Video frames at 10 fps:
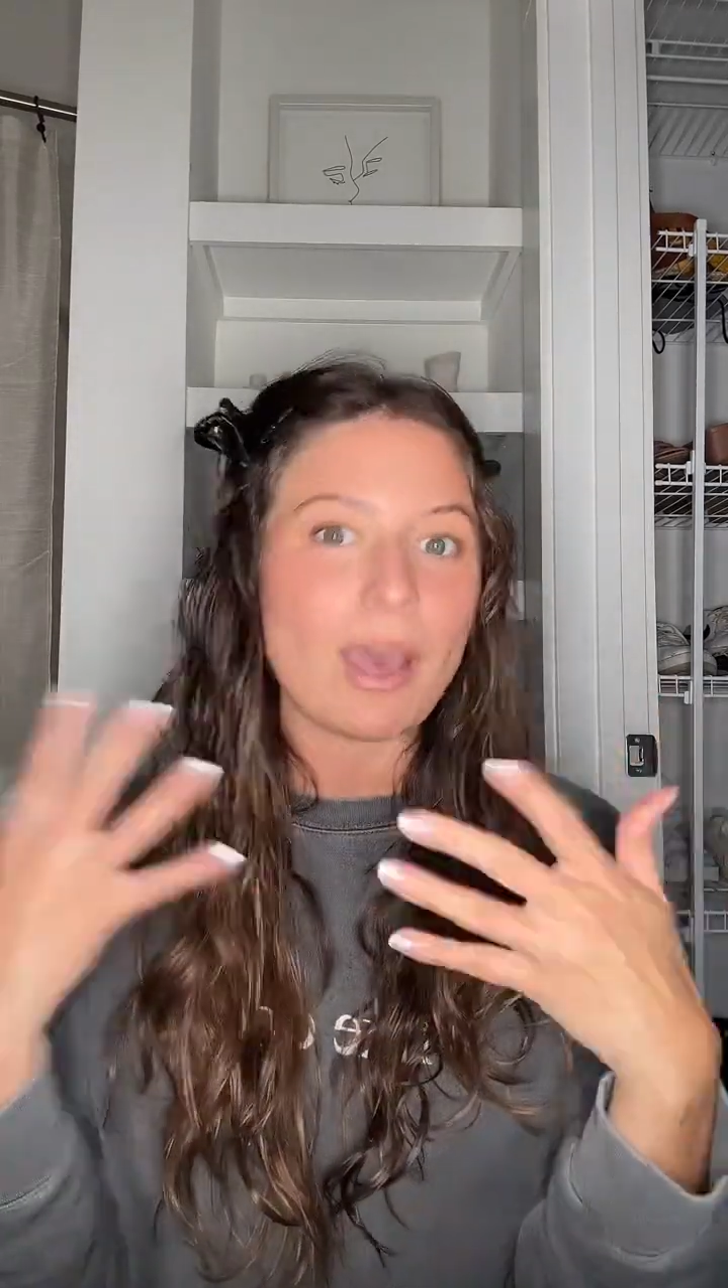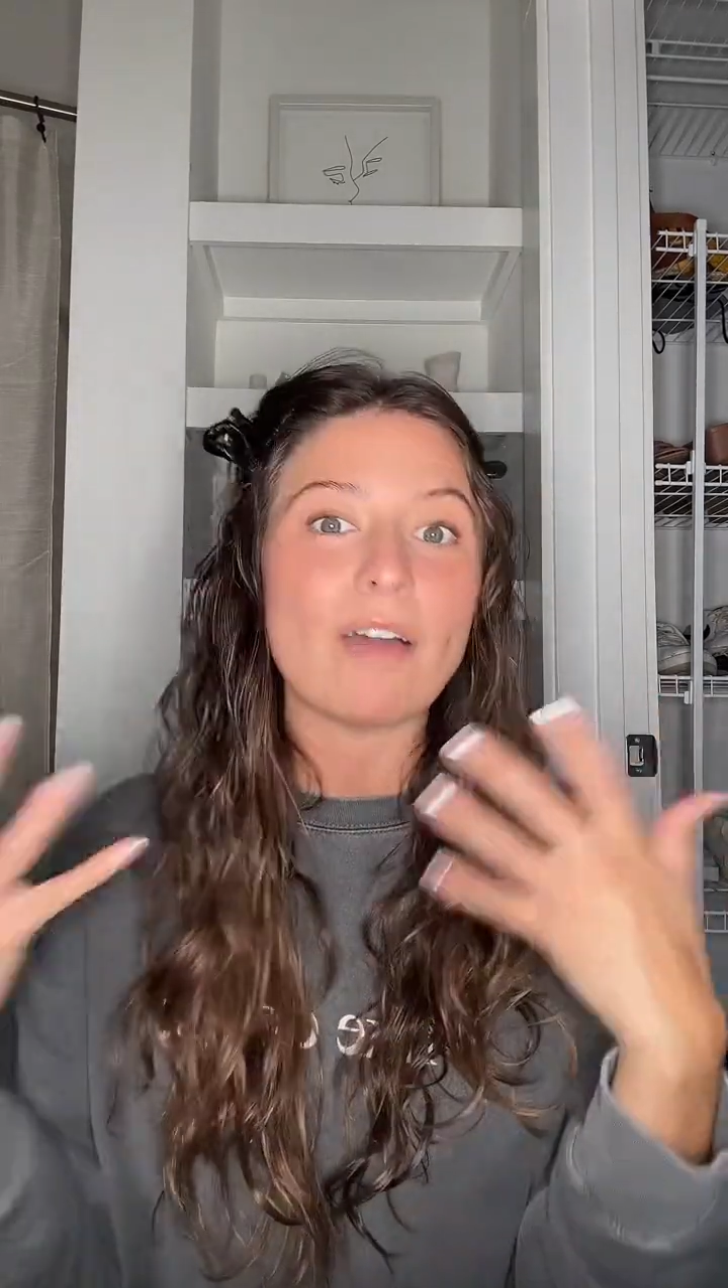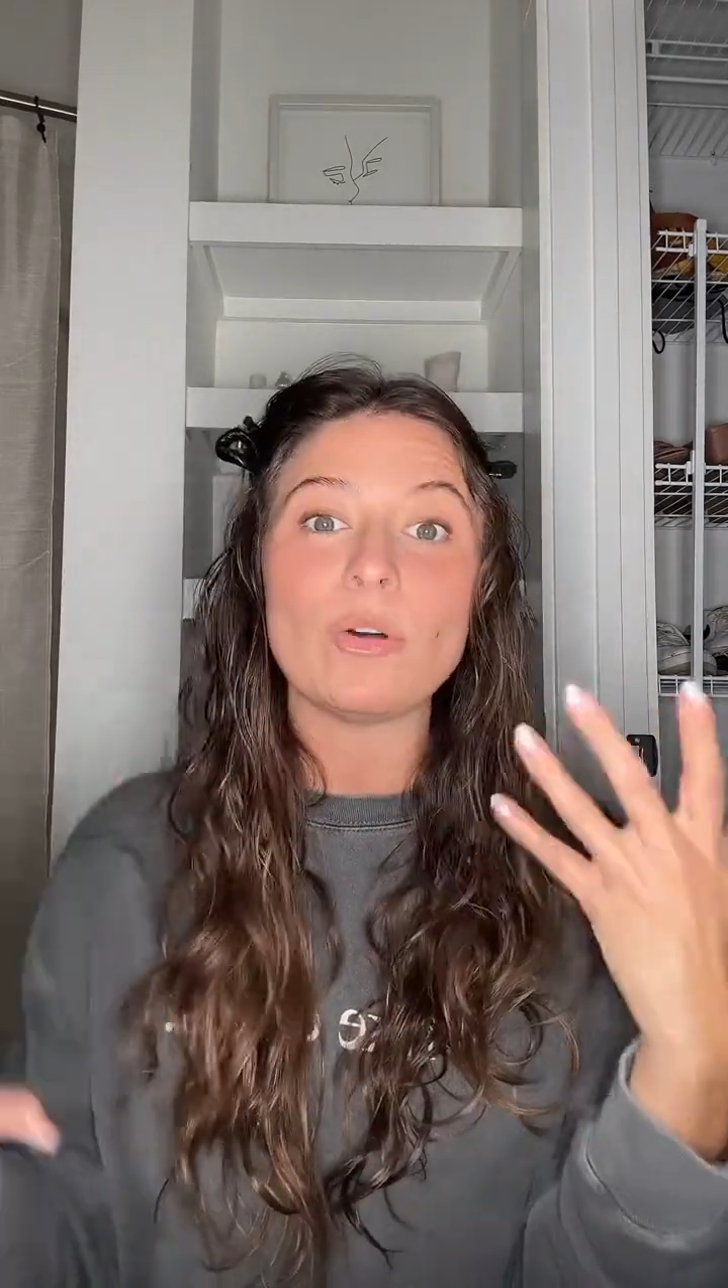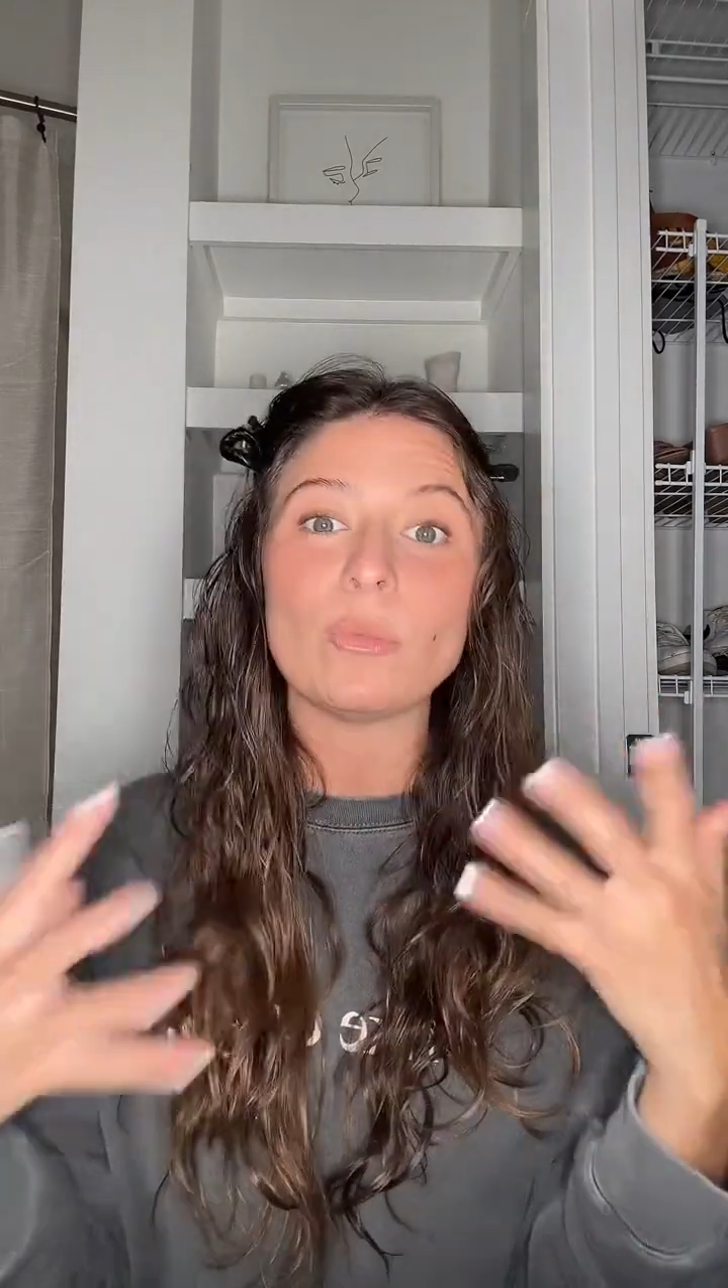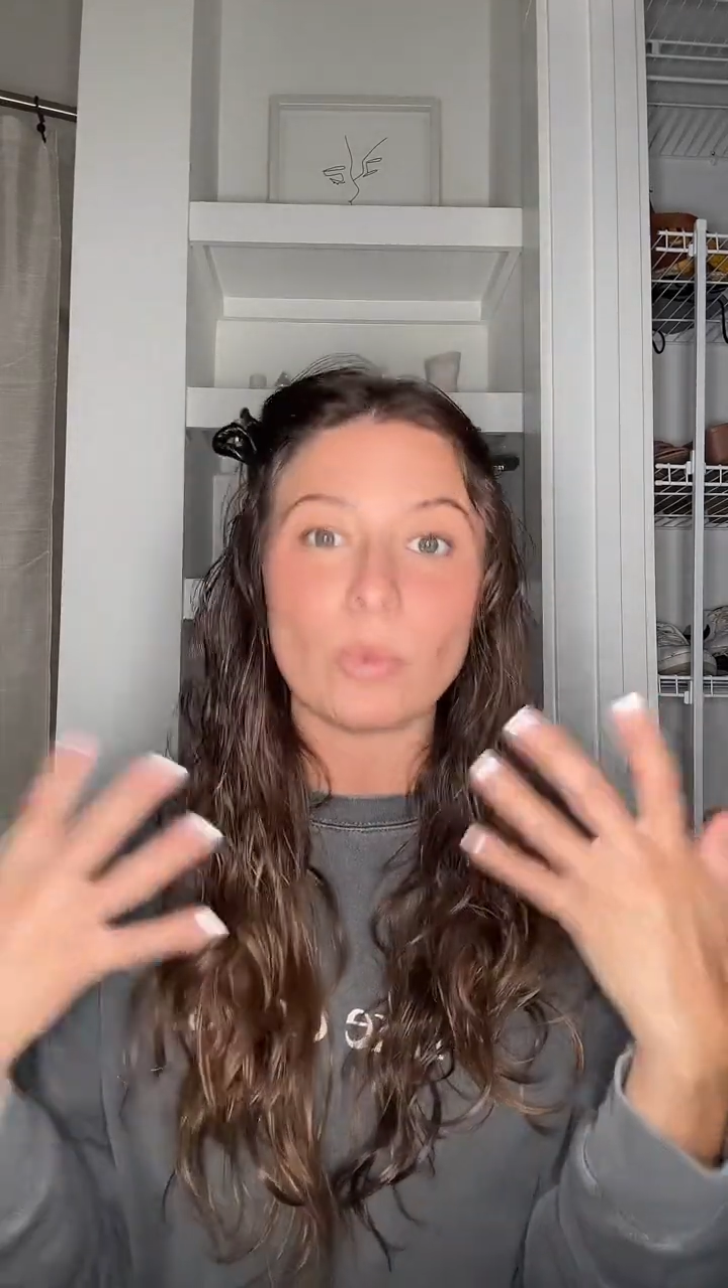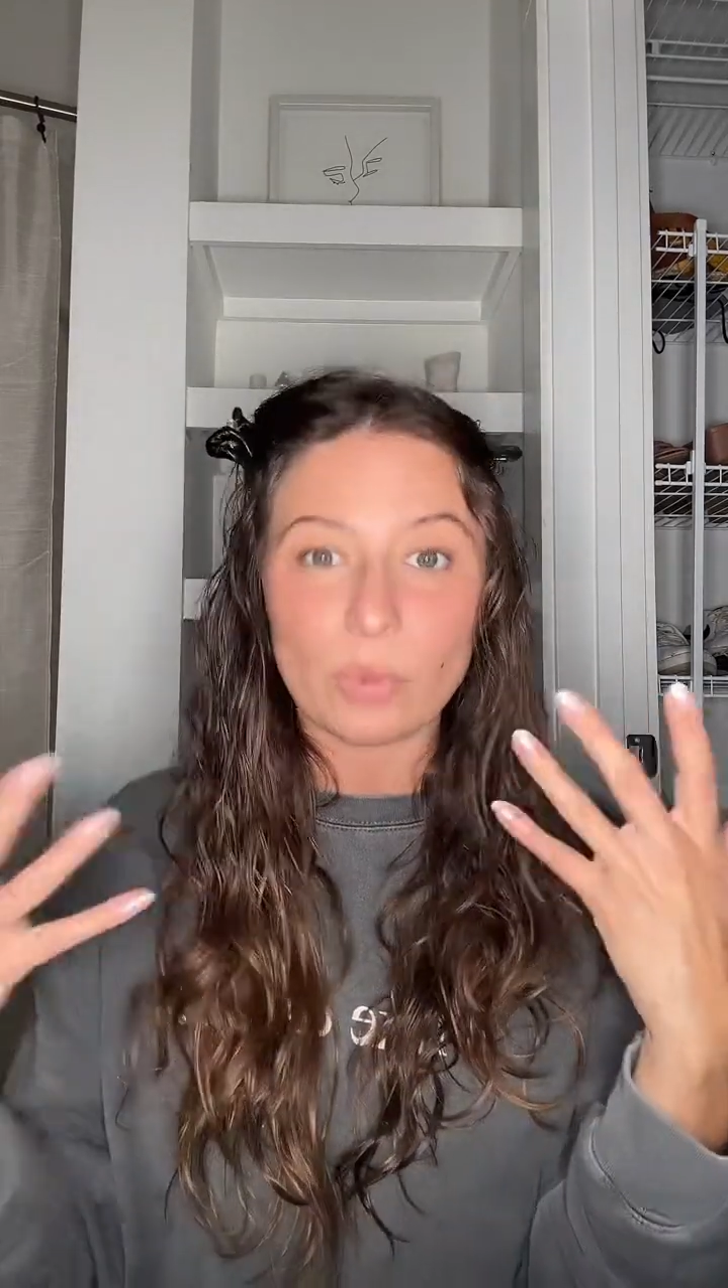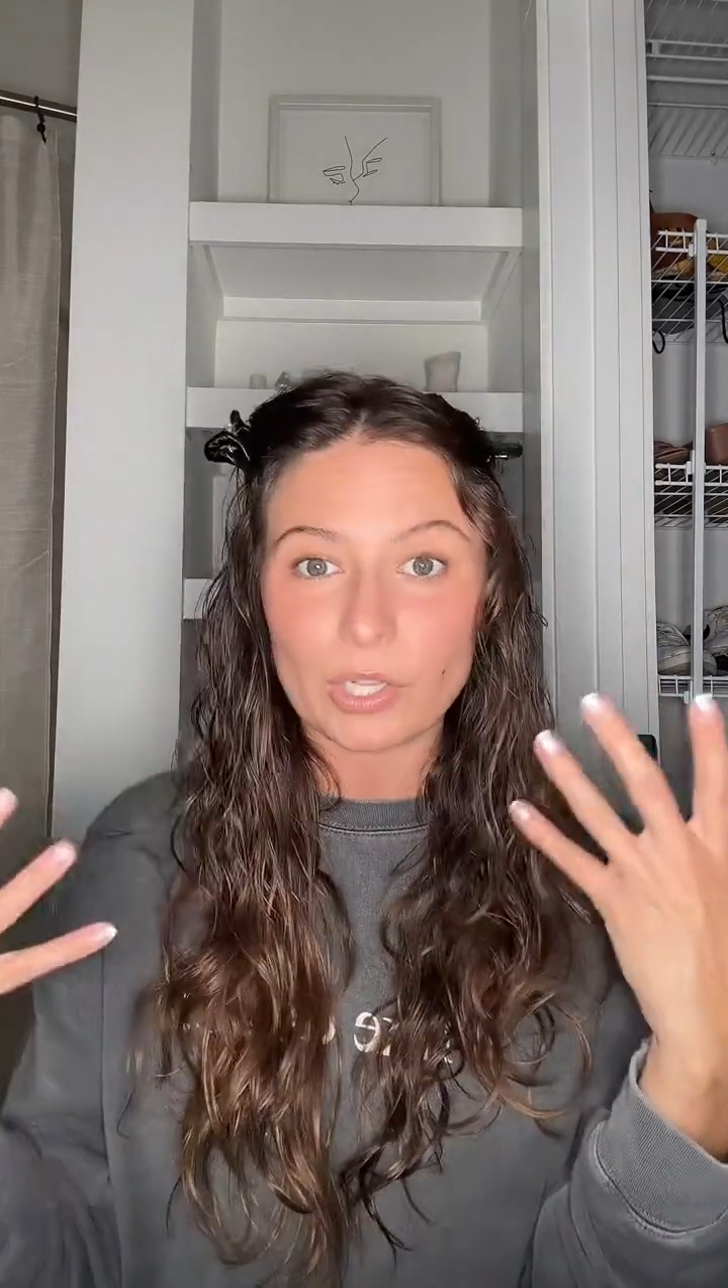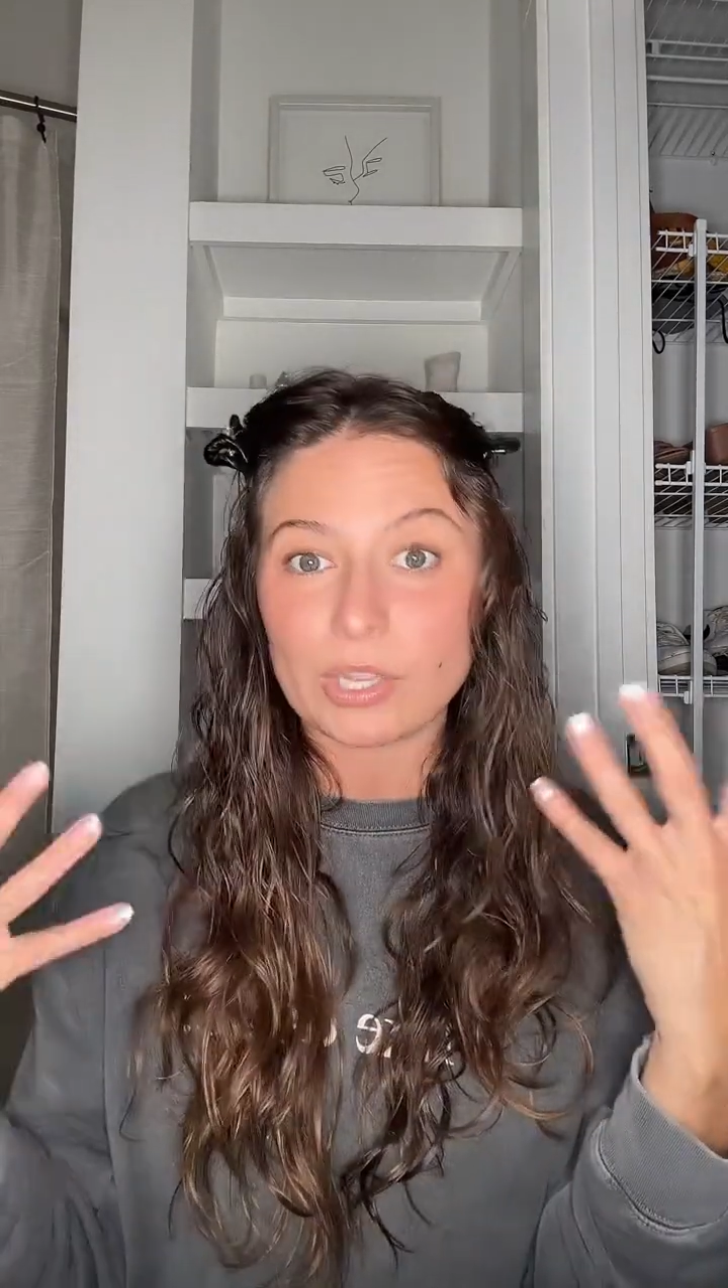have on more